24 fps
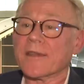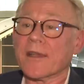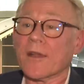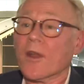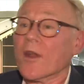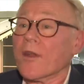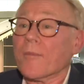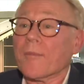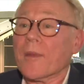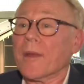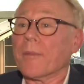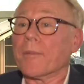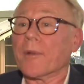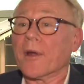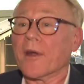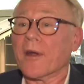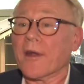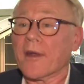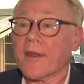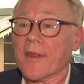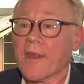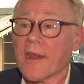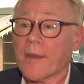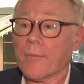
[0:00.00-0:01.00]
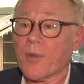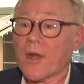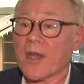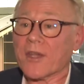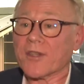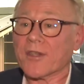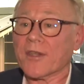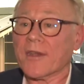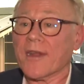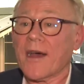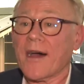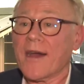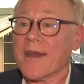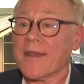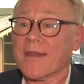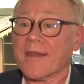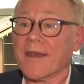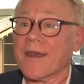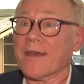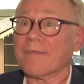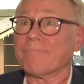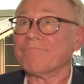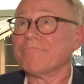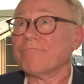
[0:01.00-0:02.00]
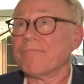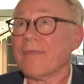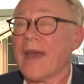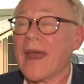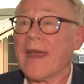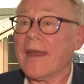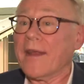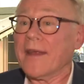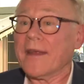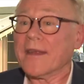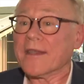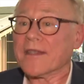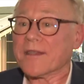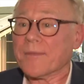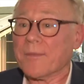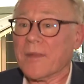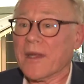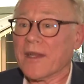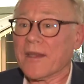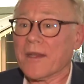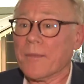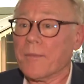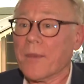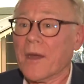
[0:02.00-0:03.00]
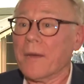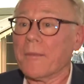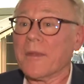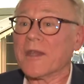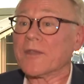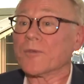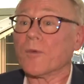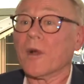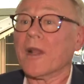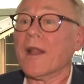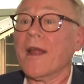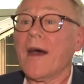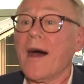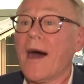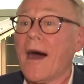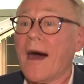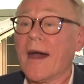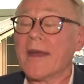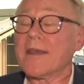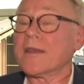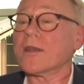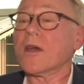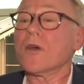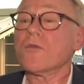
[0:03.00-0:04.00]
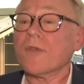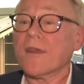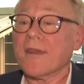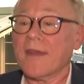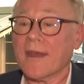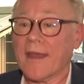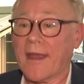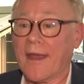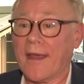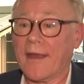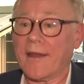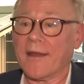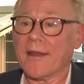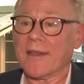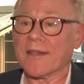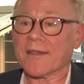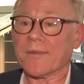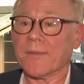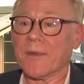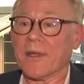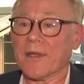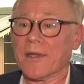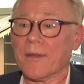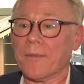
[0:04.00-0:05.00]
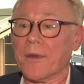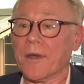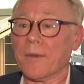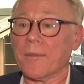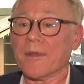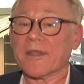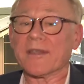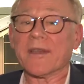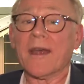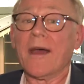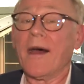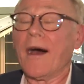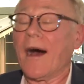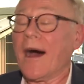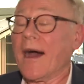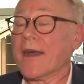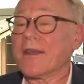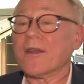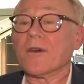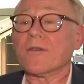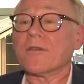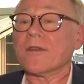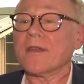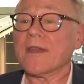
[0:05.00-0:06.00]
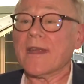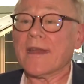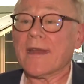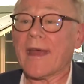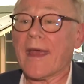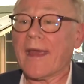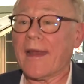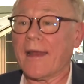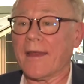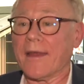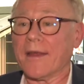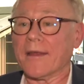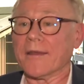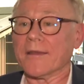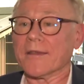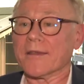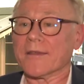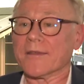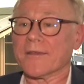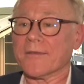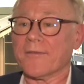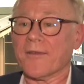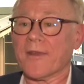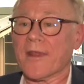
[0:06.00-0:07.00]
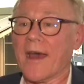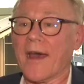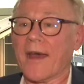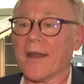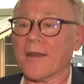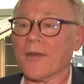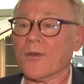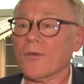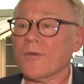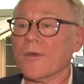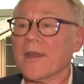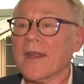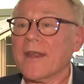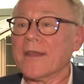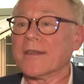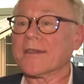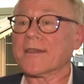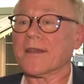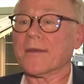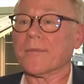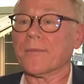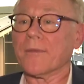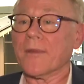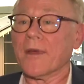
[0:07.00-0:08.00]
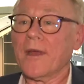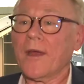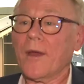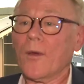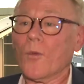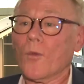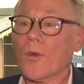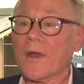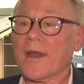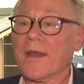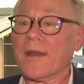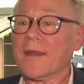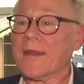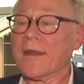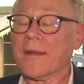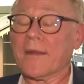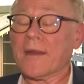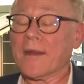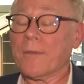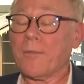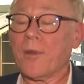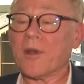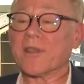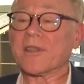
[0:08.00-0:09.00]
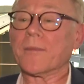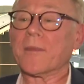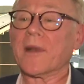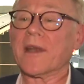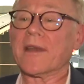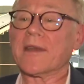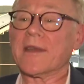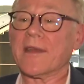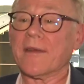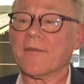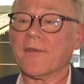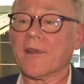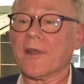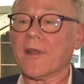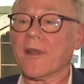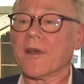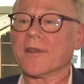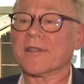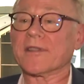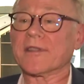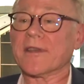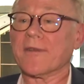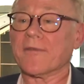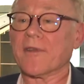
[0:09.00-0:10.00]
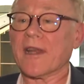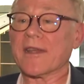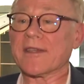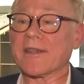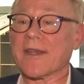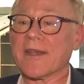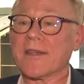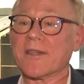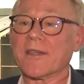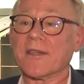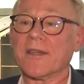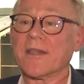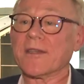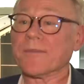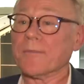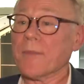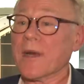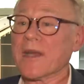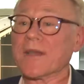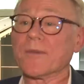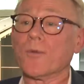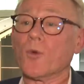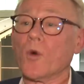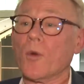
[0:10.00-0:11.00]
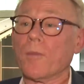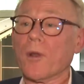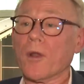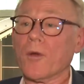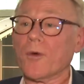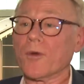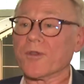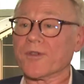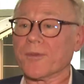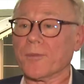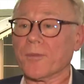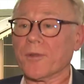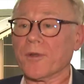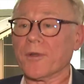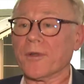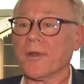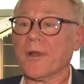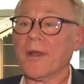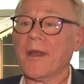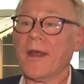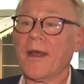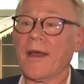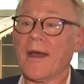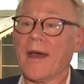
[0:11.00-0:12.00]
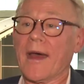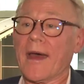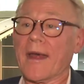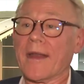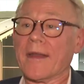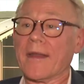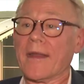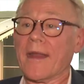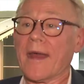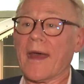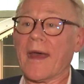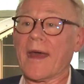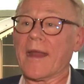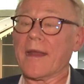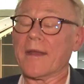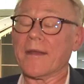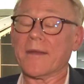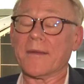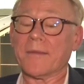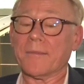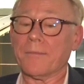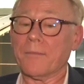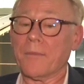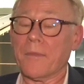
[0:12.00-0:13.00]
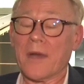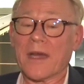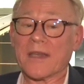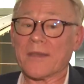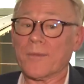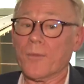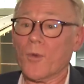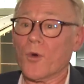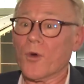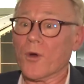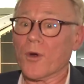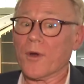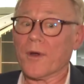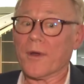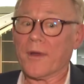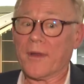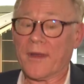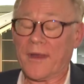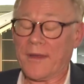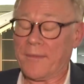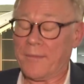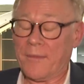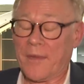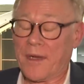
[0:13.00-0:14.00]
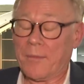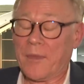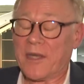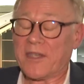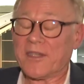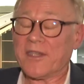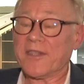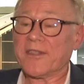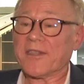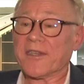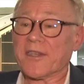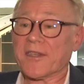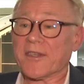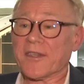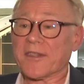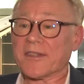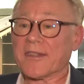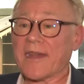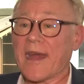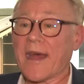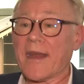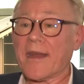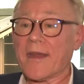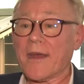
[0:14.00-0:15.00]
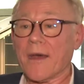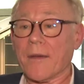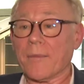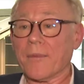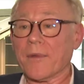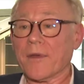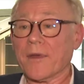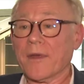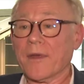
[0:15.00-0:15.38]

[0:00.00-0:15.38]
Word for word: A lot of people are under the impression that I think aliens built the pyramids. Well, I don't think aliens built the pyramids. I don't need aliens for that. Who needs them? We, the, the possibility of a lost civilization is much more plausible and, and much, more, uh, much easier to stand up.